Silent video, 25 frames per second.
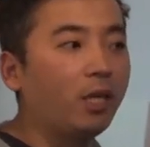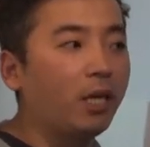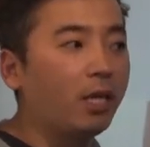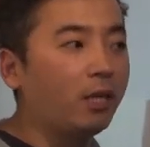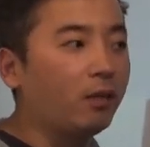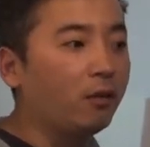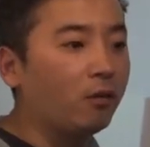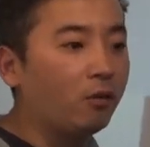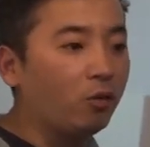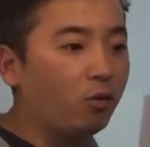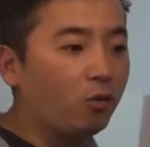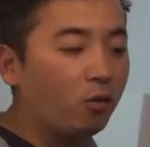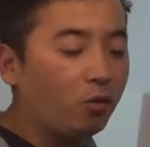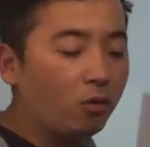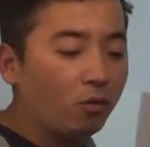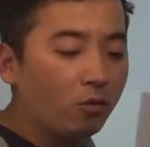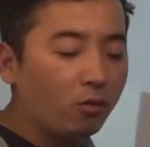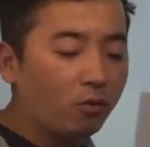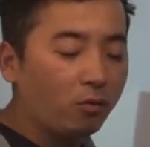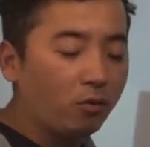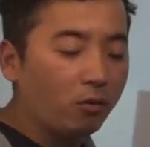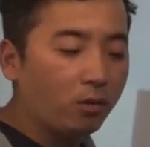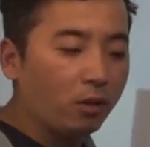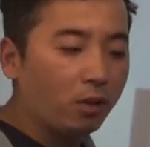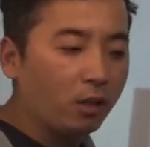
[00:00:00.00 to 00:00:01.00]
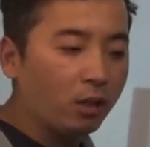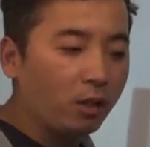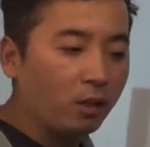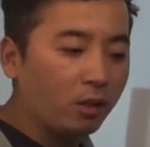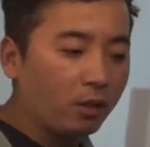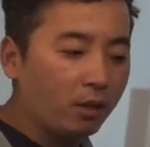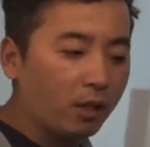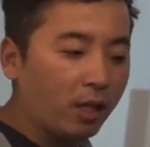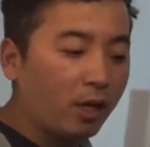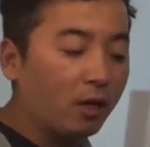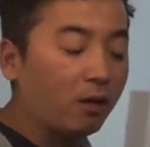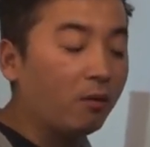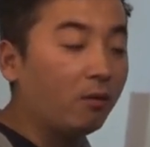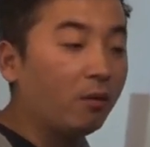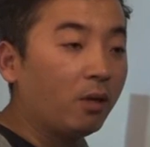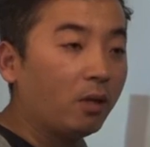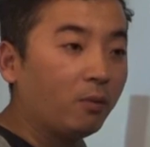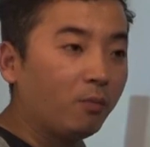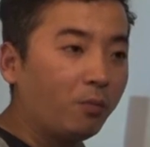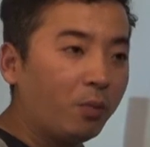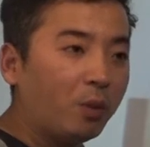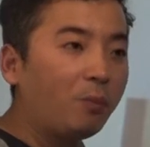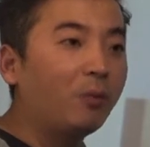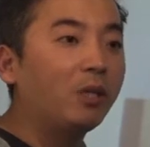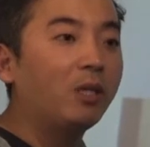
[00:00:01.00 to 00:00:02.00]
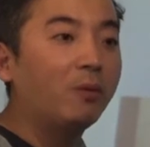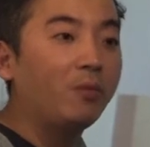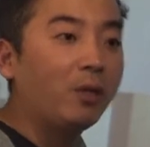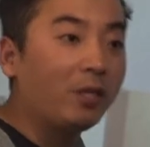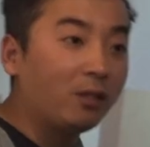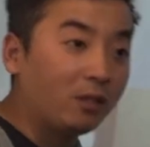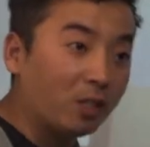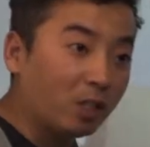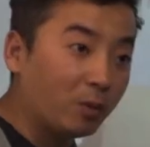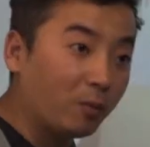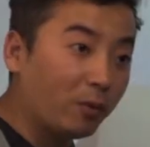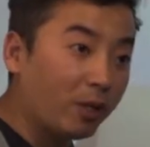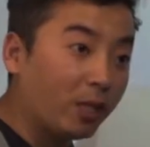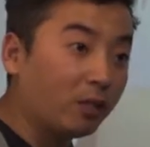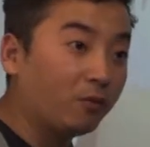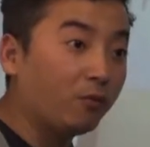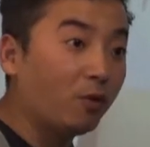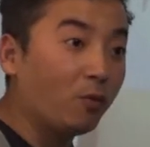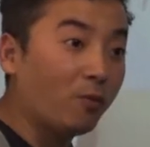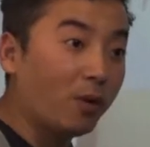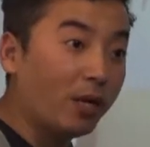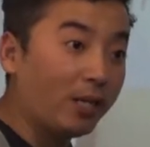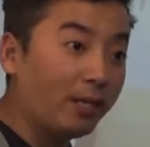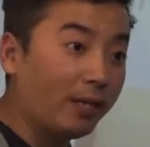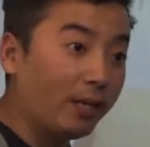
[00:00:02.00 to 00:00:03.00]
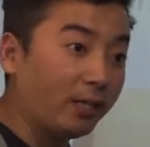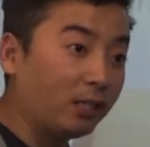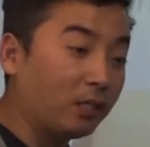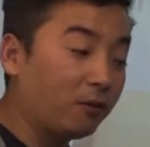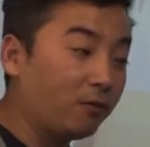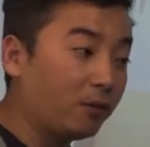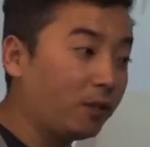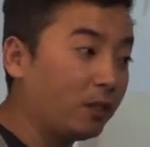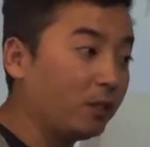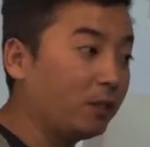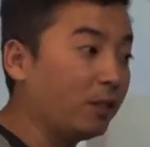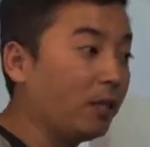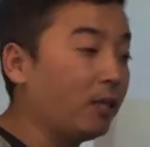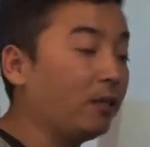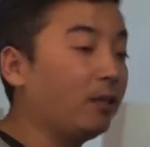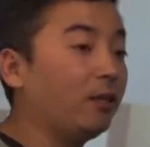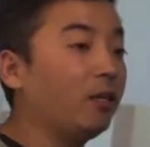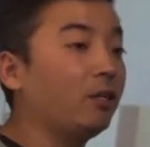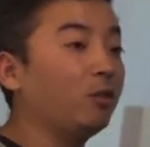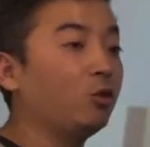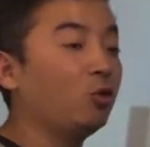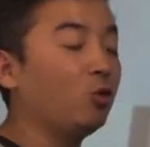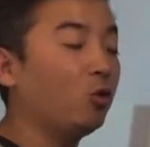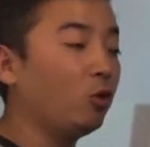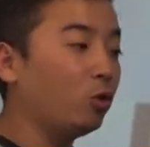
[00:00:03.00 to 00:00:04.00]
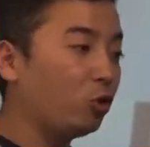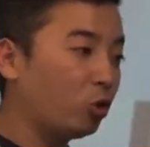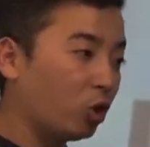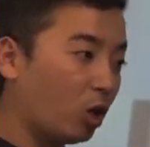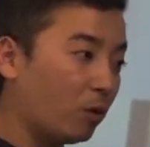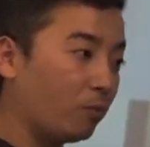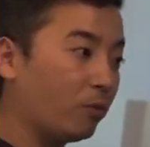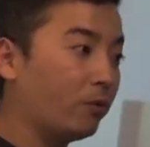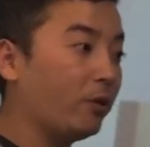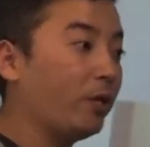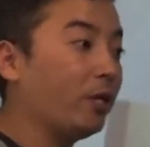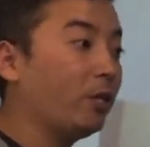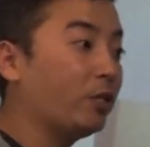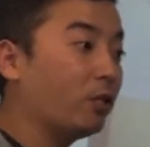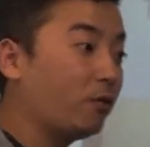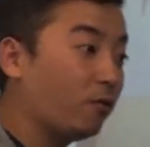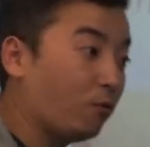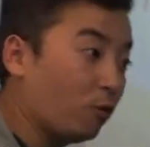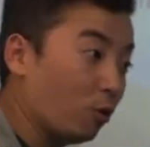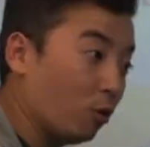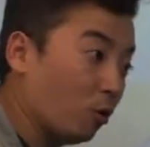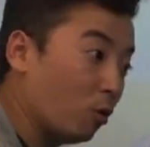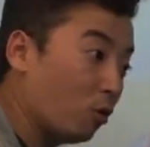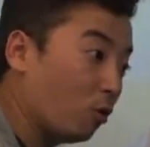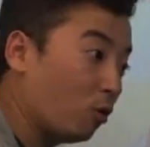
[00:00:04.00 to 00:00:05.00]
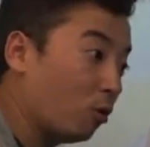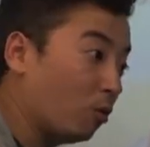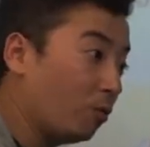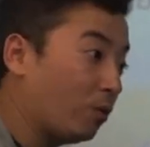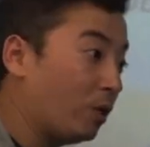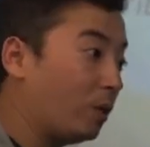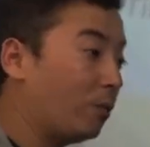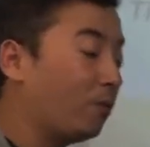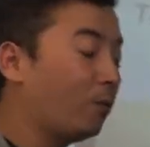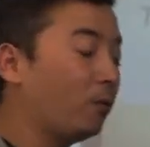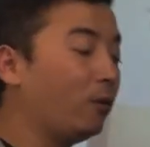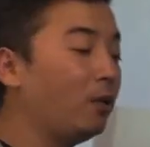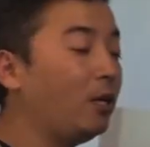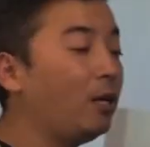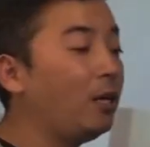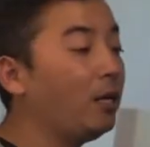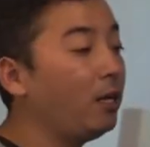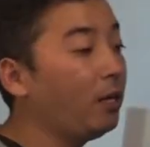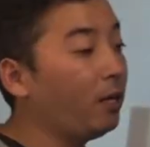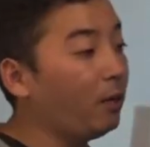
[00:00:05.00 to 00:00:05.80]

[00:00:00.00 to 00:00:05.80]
and people are being displaced for mining activities, and there's no job creation for local people,